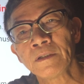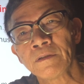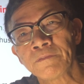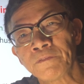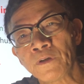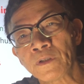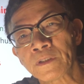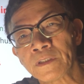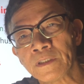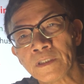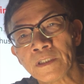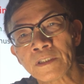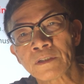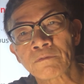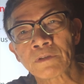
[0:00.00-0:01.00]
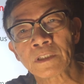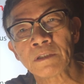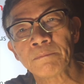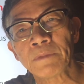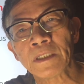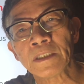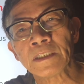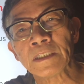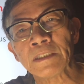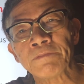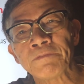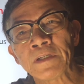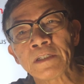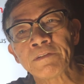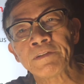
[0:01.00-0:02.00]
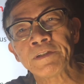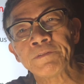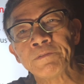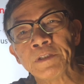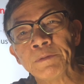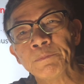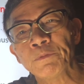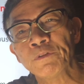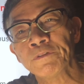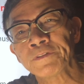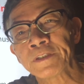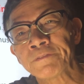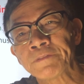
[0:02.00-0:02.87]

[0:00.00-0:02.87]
Third is glutamate is effectively removed